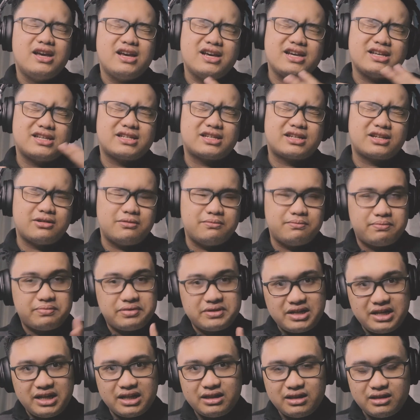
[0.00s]
is
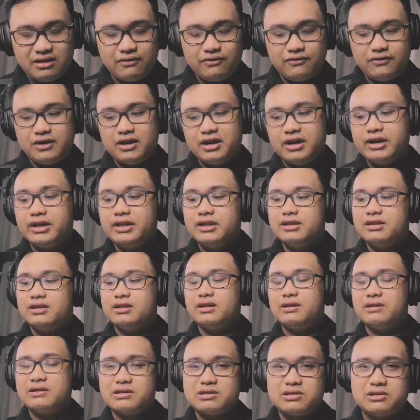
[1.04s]
completely fine.
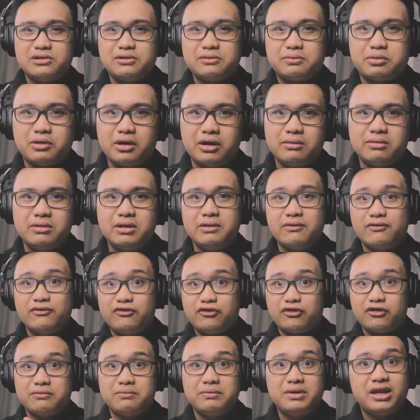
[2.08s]
There is no problem,
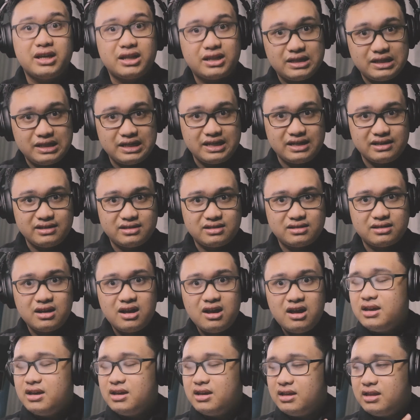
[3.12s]
for me at least.
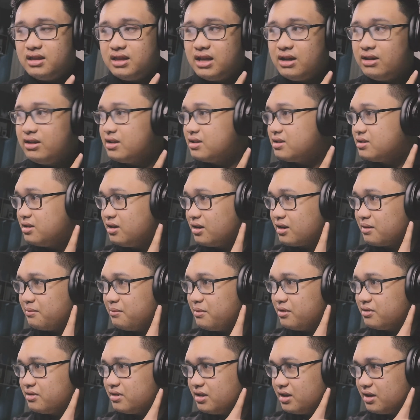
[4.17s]
Now let's talk
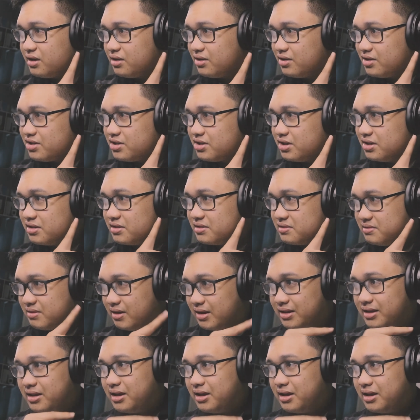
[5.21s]
about the cushions right